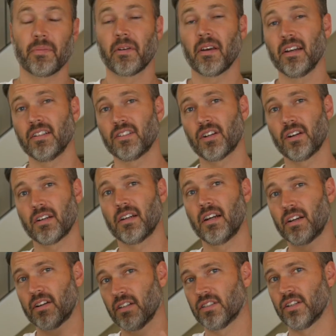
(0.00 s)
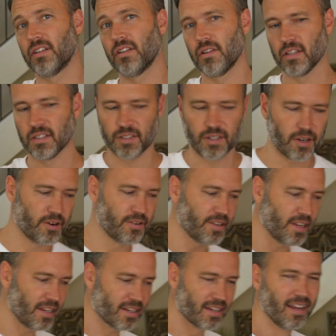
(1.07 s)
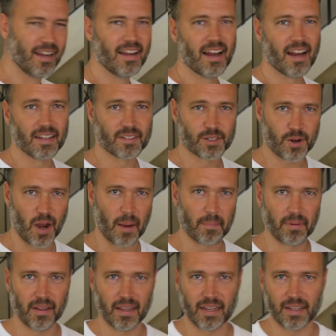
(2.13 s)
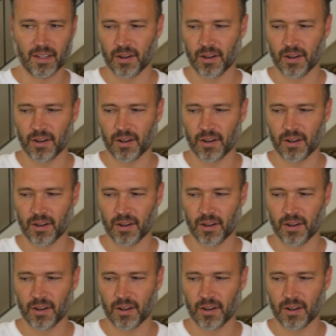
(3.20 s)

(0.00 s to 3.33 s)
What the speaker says: I'm going to encourage you to do this. You don't need a trampoline.